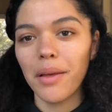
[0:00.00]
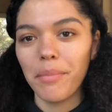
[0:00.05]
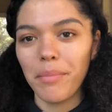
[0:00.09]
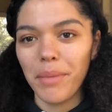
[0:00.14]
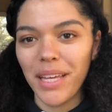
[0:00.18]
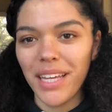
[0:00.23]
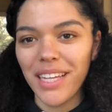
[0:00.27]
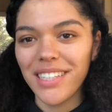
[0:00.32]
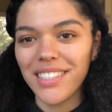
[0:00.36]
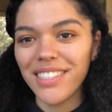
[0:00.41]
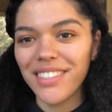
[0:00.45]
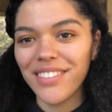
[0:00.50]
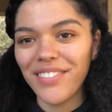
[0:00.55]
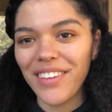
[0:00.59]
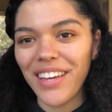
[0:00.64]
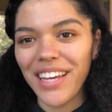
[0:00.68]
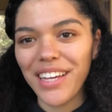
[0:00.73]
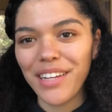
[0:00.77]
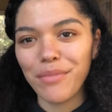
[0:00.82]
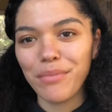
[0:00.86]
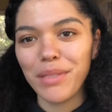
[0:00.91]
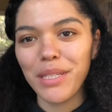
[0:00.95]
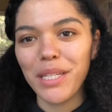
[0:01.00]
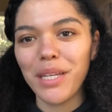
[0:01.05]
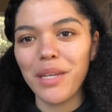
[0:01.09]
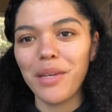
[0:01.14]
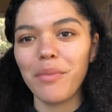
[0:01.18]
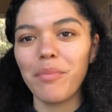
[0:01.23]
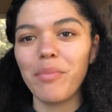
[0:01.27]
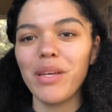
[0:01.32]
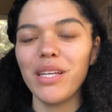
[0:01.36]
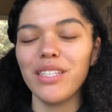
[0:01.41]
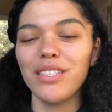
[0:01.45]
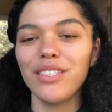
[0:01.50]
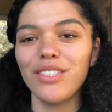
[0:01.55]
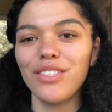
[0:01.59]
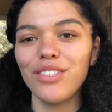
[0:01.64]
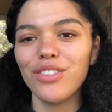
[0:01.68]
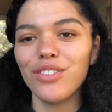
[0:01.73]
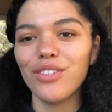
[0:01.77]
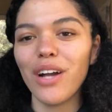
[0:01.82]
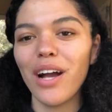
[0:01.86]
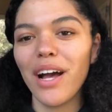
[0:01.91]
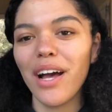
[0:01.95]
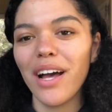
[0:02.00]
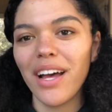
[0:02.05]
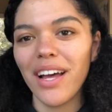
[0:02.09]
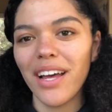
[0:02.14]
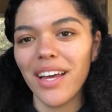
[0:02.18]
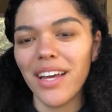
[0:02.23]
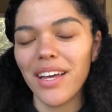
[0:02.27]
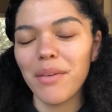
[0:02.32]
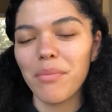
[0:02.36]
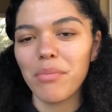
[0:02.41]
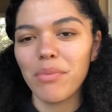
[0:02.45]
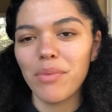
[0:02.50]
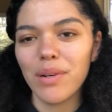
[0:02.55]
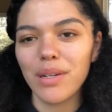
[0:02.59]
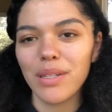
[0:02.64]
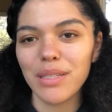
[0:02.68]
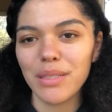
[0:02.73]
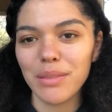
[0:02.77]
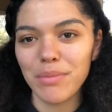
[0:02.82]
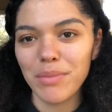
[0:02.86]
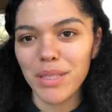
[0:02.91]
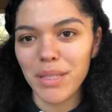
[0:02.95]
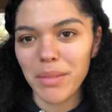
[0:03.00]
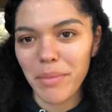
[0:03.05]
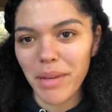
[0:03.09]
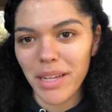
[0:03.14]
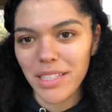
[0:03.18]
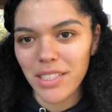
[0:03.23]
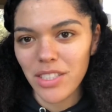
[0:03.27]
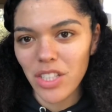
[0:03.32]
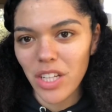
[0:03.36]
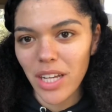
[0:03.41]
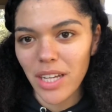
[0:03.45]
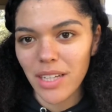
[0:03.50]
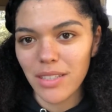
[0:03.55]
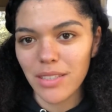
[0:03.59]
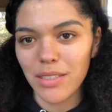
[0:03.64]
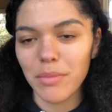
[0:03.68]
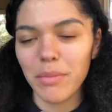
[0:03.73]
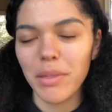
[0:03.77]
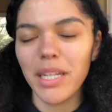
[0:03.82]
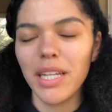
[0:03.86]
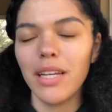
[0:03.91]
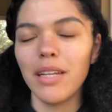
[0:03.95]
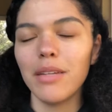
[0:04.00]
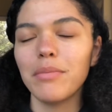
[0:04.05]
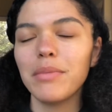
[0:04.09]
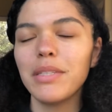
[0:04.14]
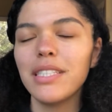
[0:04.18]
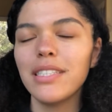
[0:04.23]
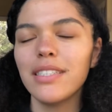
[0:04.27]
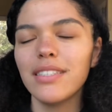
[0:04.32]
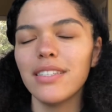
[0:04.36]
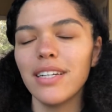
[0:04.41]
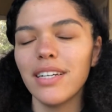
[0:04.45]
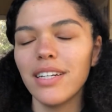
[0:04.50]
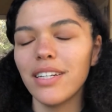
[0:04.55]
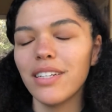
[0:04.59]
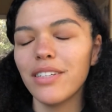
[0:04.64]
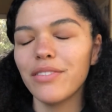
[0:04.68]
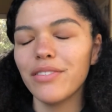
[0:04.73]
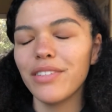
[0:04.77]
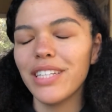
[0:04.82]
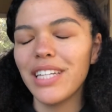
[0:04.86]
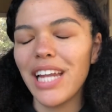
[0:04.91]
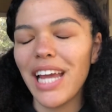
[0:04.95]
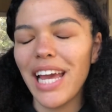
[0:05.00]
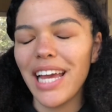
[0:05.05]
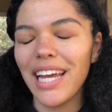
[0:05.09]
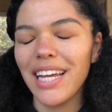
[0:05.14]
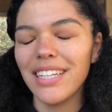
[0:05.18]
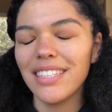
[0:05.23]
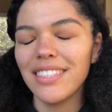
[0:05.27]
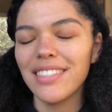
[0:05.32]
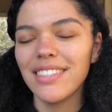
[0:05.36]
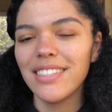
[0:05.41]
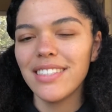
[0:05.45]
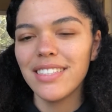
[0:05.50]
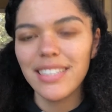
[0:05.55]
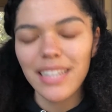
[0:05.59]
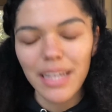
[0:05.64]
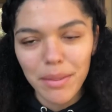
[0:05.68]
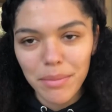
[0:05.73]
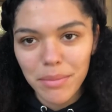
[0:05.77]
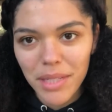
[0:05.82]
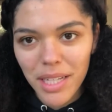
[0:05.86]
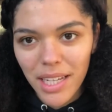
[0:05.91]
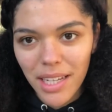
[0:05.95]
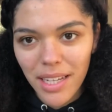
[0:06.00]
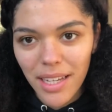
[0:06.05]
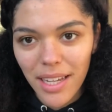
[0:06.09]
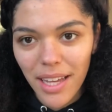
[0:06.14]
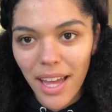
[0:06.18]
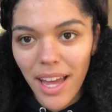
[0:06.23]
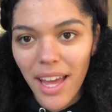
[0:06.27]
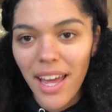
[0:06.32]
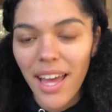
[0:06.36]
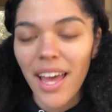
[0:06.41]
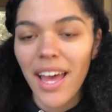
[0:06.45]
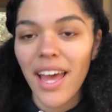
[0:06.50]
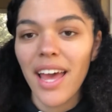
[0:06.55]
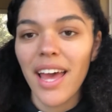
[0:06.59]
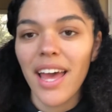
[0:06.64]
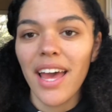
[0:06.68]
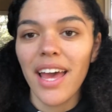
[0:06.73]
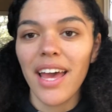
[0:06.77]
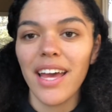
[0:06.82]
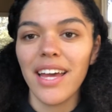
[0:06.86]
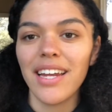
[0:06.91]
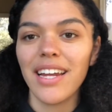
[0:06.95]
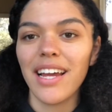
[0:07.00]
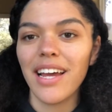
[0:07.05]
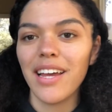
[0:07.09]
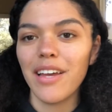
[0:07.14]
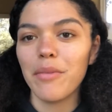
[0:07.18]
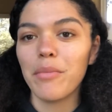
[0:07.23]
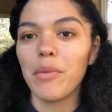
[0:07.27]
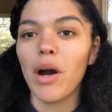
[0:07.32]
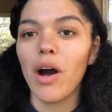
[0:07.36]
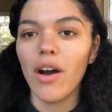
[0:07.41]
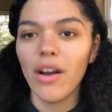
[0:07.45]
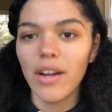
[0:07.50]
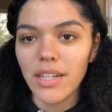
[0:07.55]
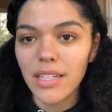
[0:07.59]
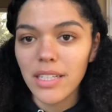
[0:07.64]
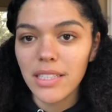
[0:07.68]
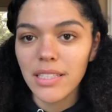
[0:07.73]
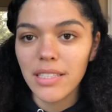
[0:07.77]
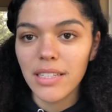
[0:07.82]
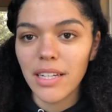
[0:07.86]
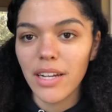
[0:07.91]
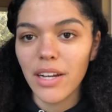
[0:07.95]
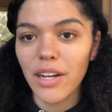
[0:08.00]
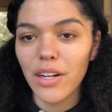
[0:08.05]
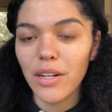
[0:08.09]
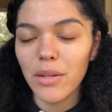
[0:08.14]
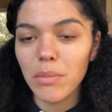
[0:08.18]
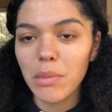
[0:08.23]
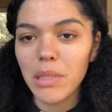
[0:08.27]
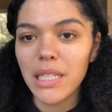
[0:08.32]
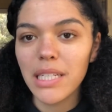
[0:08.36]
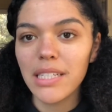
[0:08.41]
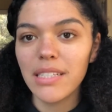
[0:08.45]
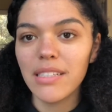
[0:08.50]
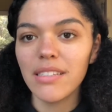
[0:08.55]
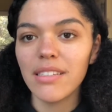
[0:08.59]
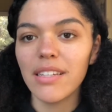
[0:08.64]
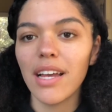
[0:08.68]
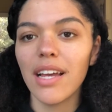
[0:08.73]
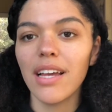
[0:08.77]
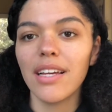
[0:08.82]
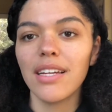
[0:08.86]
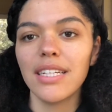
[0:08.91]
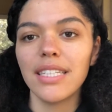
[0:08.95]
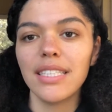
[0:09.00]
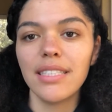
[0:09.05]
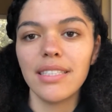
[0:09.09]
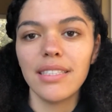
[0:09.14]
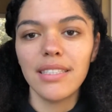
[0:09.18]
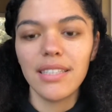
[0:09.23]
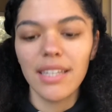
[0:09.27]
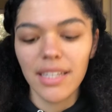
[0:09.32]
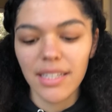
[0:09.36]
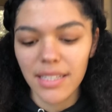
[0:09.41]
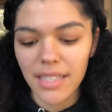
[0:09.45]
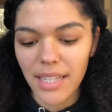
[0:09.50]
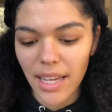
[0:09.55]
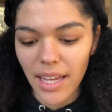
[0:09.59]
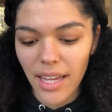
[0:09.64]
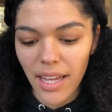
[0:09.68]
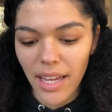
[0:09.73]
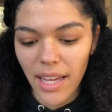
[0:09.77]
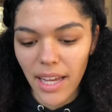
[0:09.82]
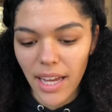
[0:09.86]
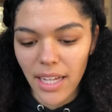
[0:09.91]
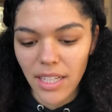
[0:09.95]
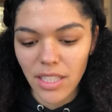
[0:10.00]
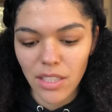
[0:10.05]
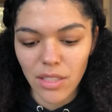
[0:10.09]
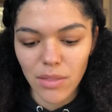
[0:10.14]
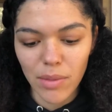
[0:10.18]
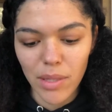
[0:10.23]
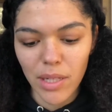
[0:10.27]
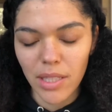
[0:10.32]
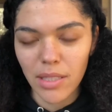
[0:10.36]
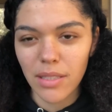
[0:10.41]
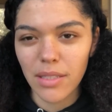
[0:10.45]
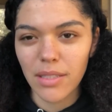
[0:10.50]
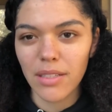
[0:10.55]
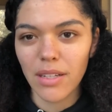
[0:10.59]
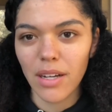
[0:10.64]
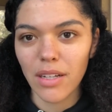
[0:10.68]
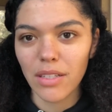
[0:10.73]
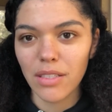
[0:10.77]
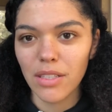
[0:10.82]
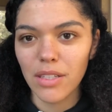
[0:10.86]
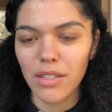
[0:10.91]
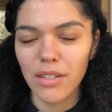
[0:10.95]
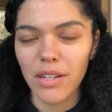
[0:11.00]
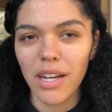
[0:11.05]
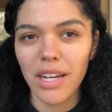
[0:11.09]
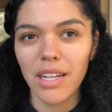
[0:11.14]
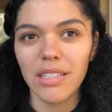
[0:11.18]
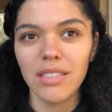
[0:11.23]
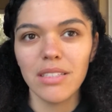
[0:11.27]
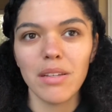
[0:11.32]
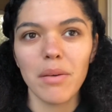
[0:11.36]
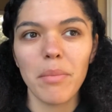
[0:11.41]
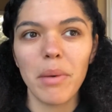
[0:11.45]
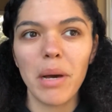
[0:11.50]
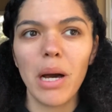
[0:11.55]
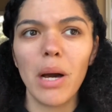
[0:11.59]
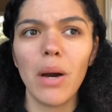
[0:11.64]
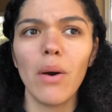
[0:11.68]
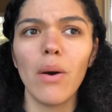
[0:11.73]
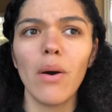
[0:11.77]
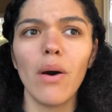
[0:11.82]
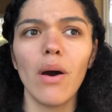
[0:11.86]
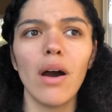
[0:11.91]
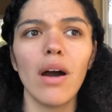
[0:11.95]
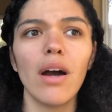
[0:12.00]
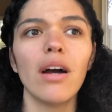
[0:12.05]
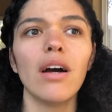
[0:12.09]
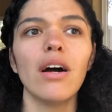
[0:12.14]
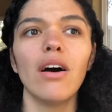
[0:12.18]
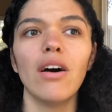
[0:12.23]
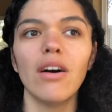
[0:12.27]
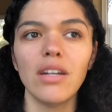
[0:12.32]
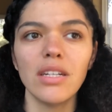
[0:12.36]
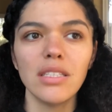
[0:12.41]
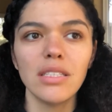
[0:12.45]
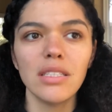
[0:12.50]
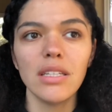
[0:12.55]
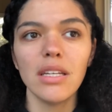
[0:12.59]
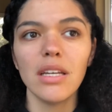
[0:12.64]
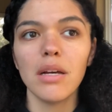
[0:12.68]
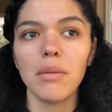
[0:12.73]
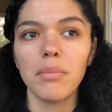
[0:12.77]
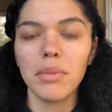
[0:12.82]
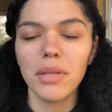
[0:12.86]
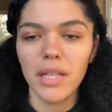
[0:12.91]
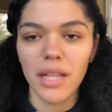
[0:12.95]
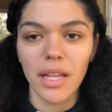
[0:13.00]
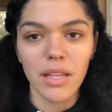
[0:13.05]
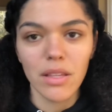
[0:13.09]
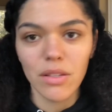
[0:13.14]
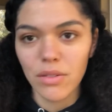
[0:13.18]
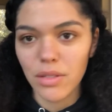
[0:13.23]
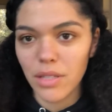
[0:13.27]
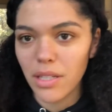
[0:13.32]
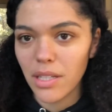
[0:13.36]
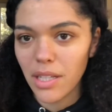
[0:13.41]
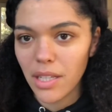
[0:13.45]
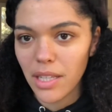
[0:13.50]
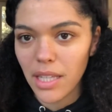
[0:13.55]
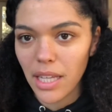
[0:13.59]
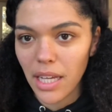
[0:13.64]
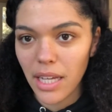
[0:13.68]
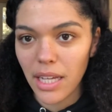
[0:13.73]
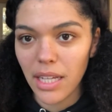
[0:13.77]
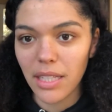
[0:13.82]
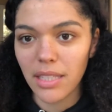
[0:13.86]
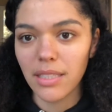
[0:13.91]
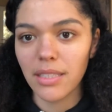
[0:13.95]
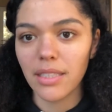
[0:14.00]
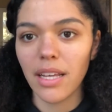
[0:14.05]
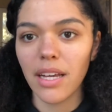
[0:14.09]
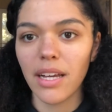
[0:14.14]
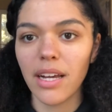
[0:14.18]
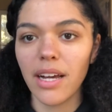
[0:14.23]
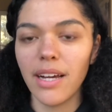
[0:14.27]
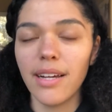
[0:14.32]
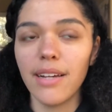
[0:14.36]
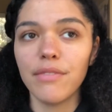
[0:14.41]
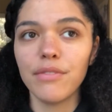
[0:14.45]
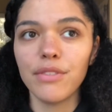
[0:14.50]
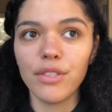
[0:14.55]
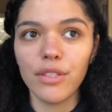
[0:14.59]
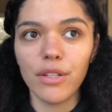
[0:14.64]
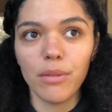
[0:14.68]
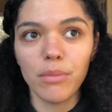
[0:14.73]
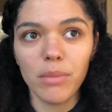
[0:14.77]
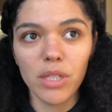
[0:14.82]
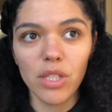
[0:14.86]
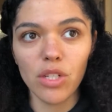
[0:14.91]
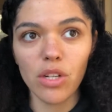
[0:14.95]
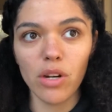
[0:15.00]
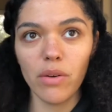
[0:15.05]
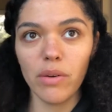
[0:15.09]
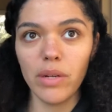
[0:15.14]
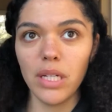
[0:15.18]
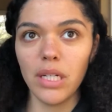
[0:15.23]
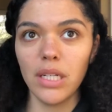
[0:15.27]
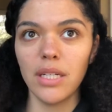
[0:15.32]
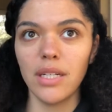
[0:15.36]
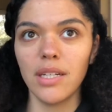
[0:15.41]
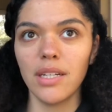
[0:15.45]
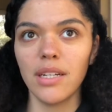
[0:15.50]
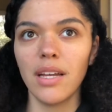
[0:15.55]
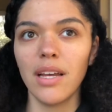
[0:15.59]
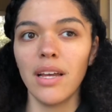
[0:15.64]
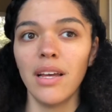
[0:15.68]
Peace, family, peace, tribe. Welcome to my channel. My name is Sarah Renee Stepney, and I am an artist and herbalist. And today I just wanted to talk to you guys about honestly a plethora of things. Like, I have so much going on